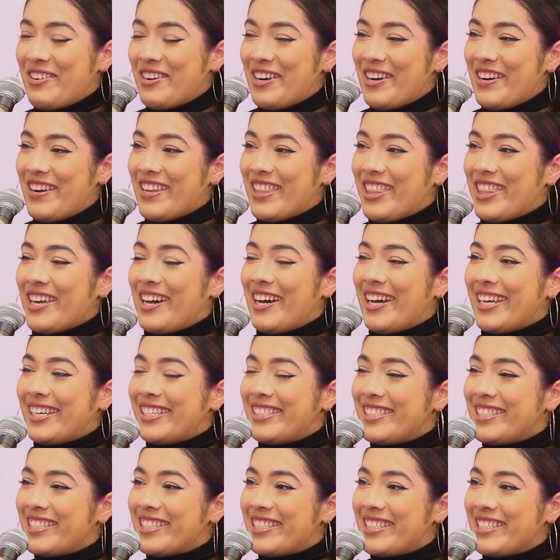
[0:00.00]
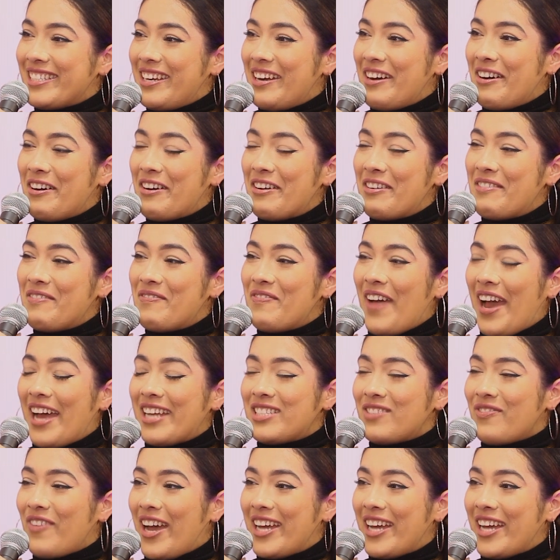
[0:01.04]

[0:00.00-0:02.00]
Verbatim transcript: what are your thoughts on fast